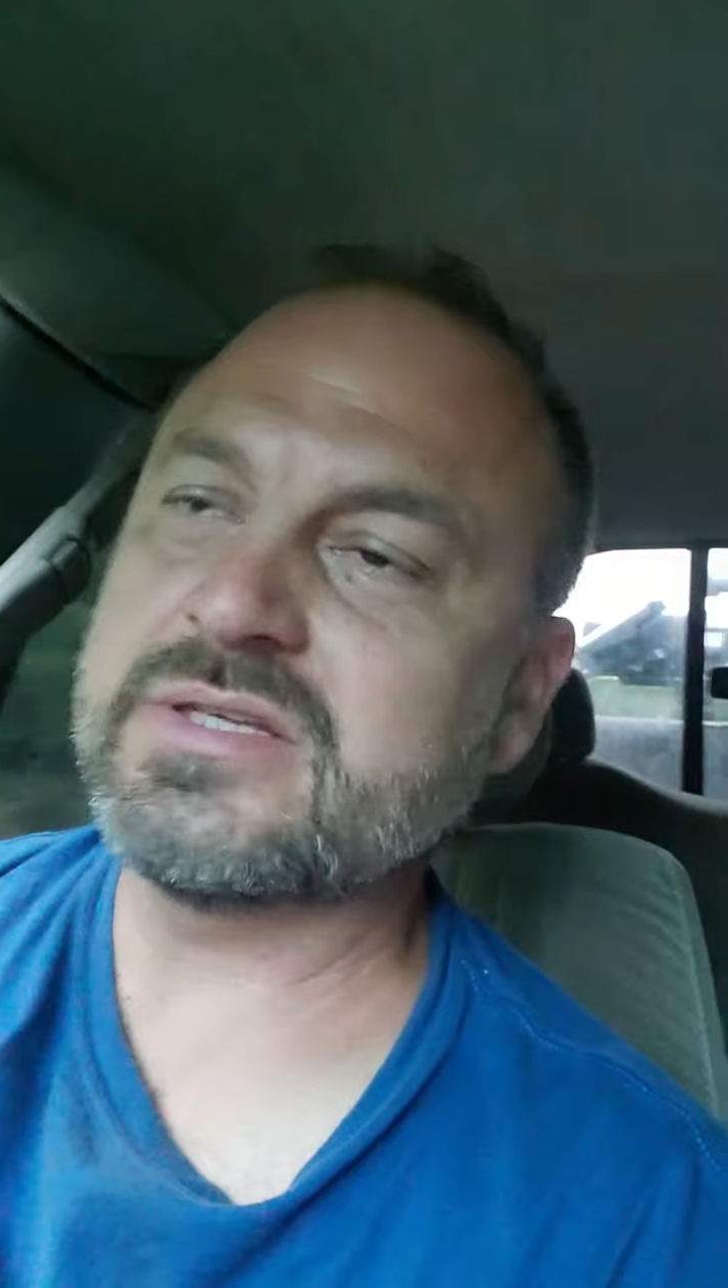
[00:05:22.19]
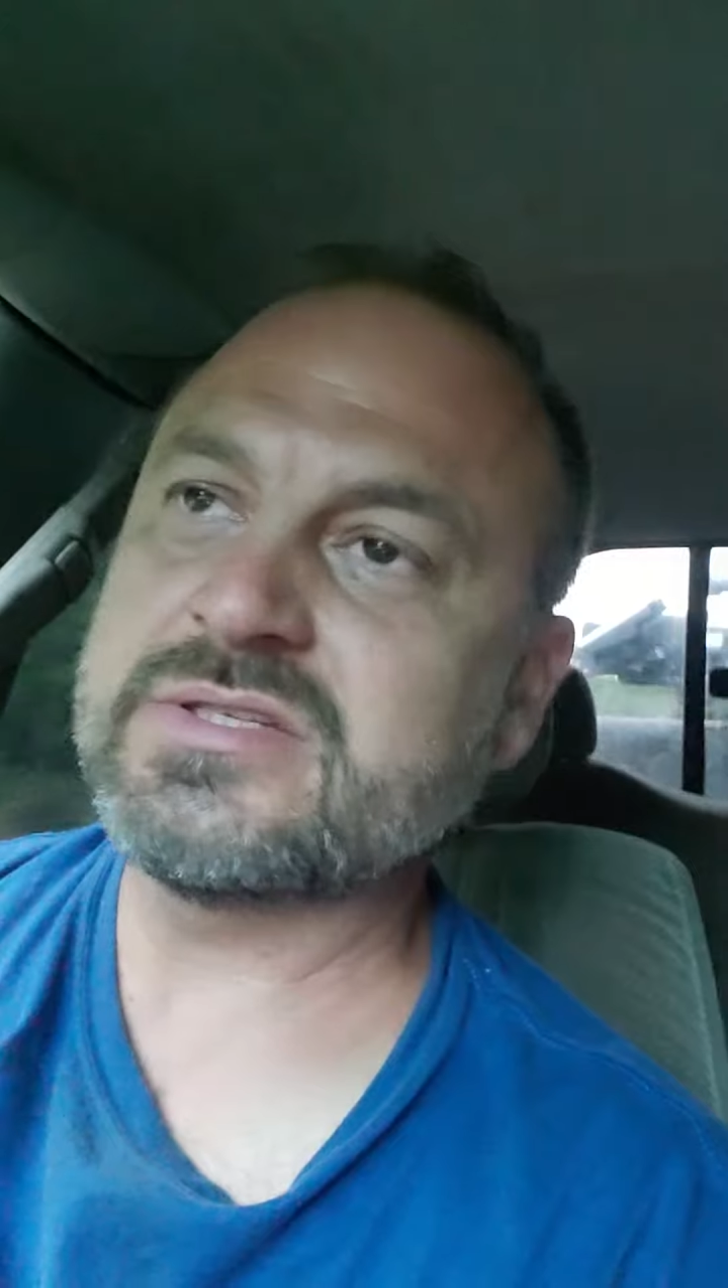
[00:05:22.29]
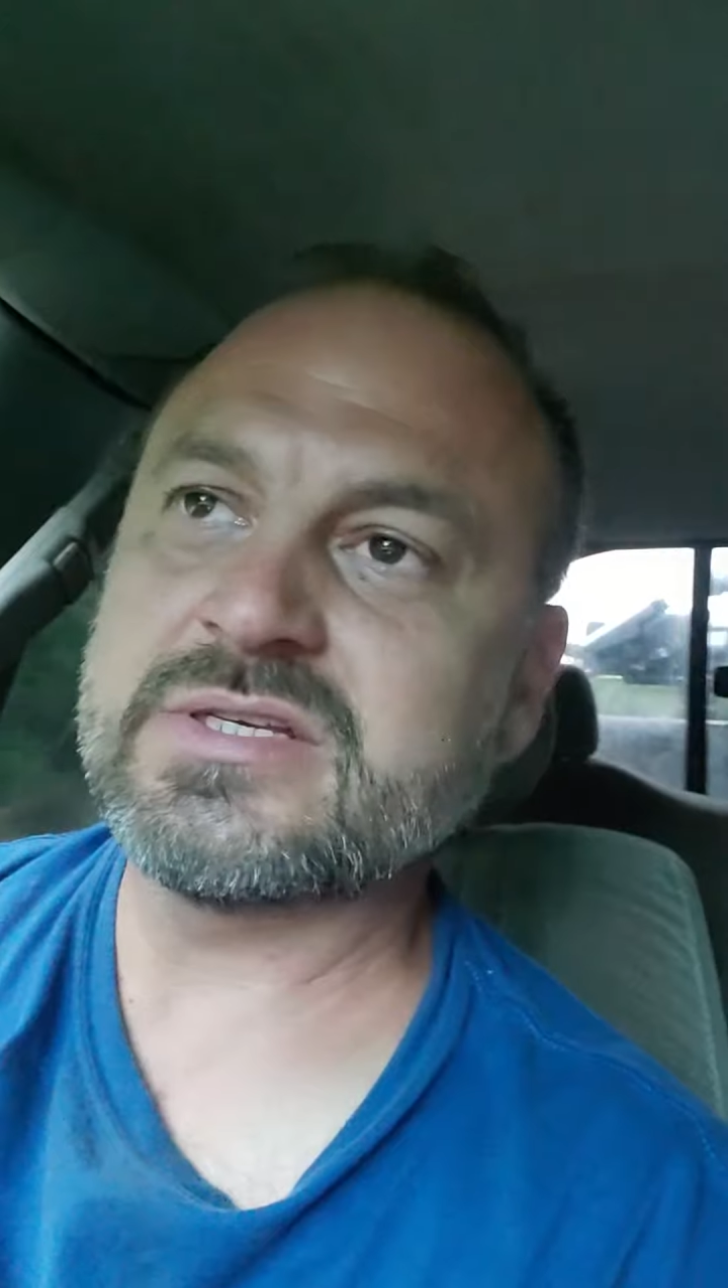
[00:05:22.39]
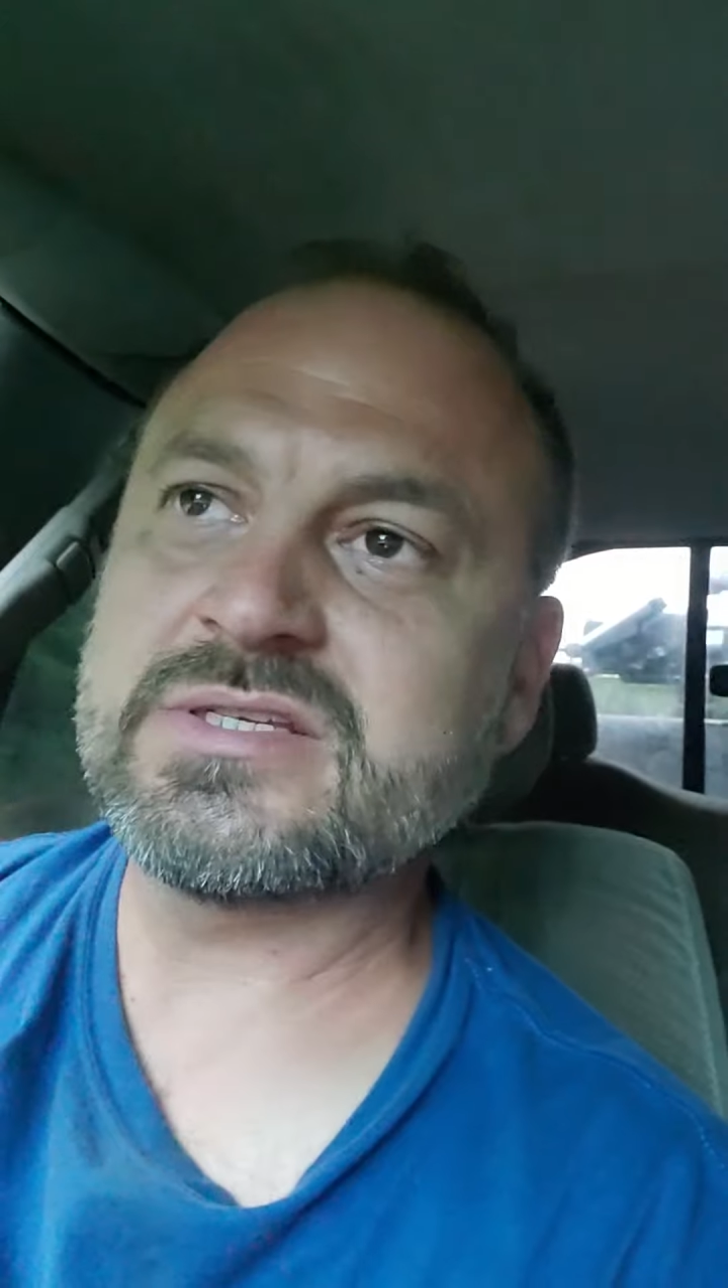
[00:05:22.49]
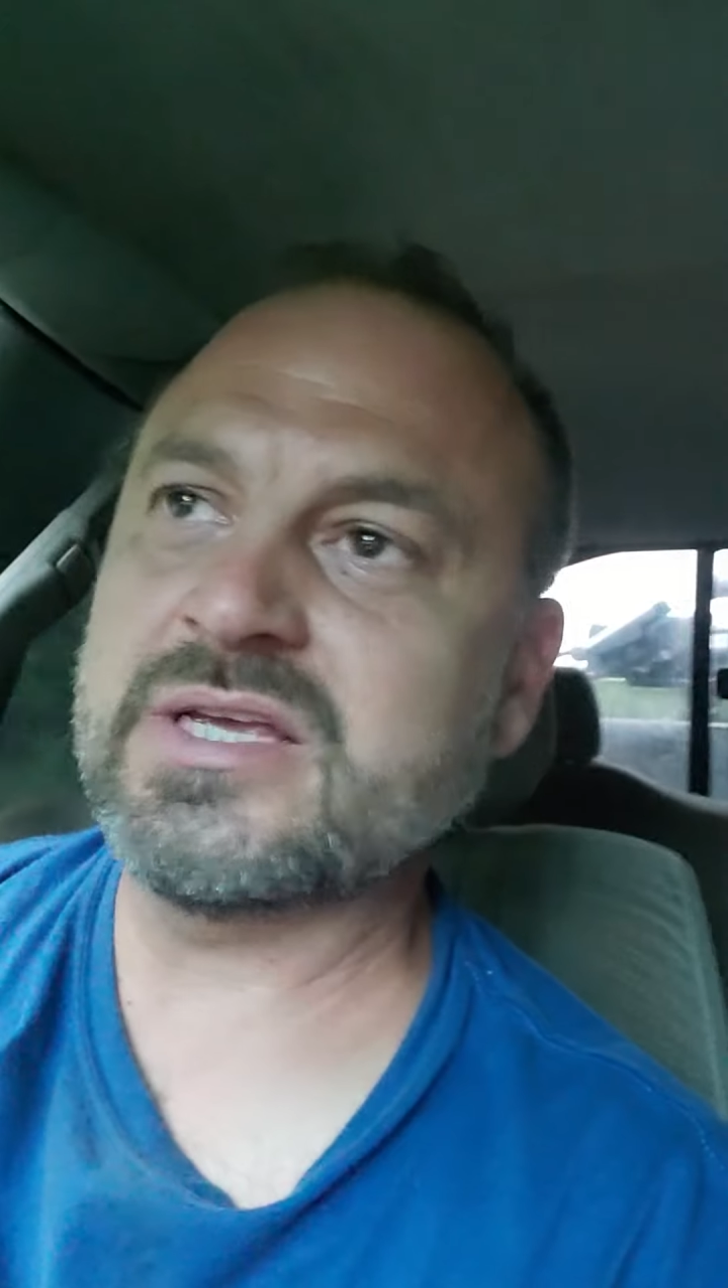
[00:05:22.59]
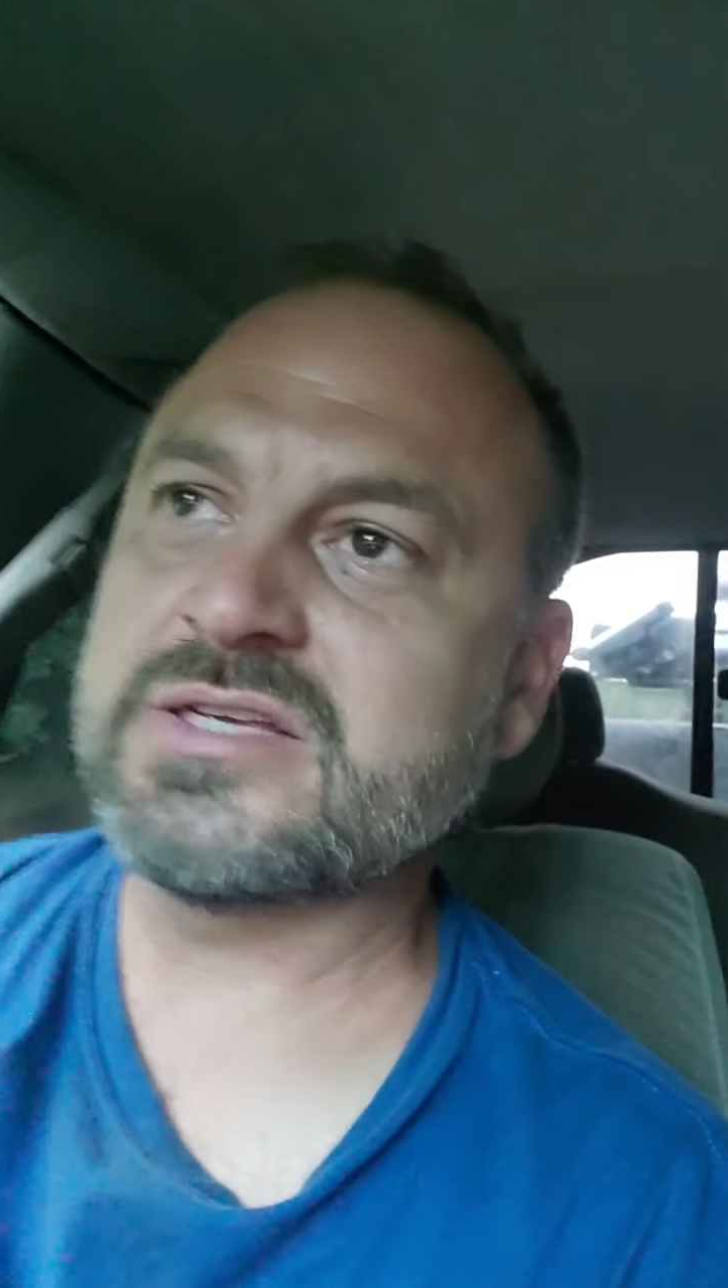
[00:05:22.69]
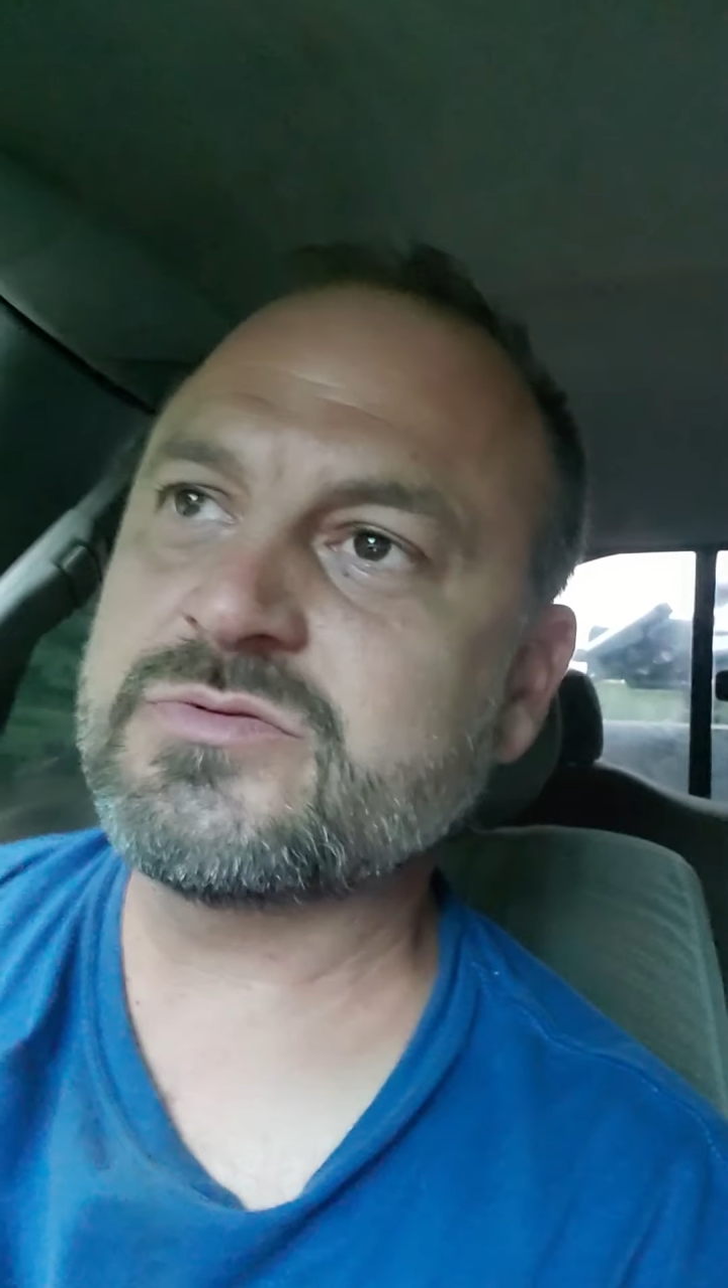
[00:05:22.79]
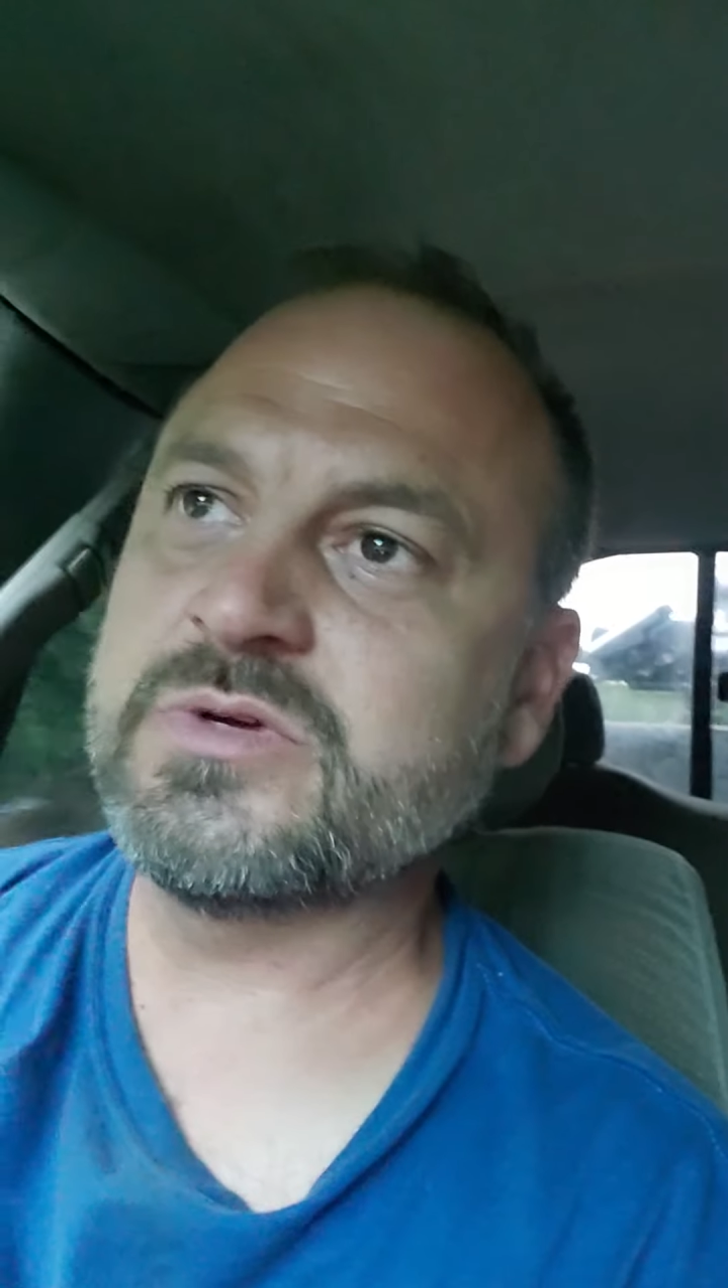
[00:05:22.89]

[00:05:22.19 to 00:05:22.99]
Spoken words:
success